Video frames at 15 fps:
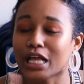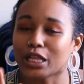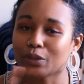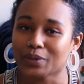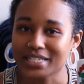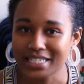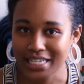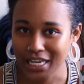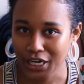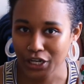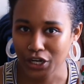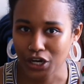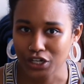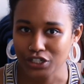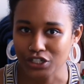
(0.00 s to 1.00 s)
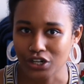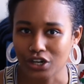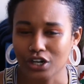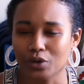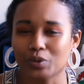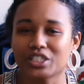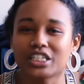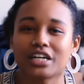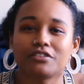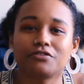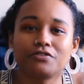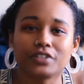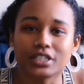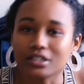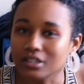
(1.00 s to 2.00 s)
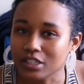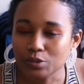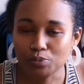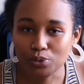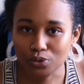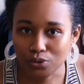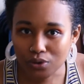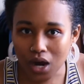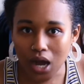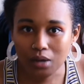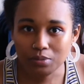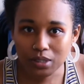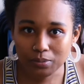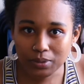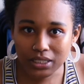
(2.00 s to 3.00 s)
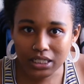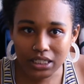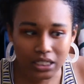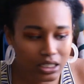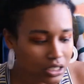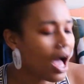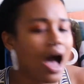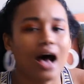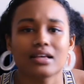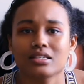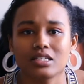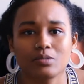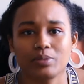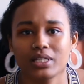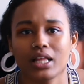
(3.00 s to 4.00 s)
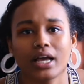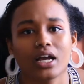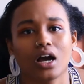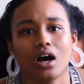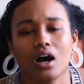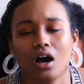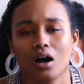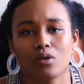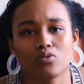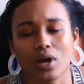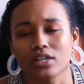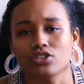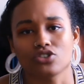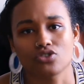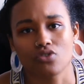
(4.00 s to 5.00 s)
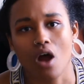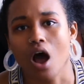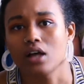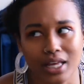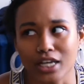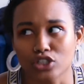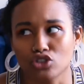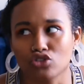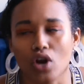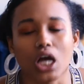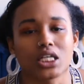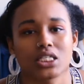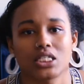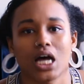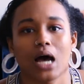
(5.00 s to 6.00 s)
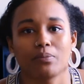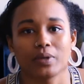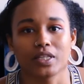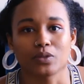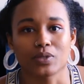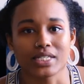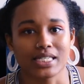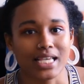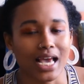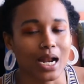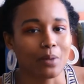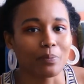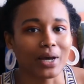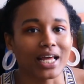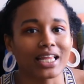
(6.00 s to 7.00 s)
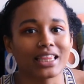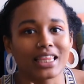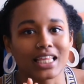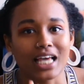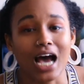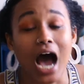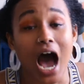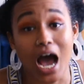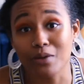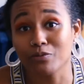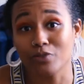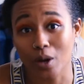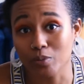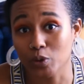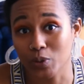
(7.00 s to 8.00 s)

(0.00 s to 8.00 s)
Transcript: Louisiana Yard Dog, which I feel is probably has to be like a restaurant, like a truck stop in Louisiana. But I'm from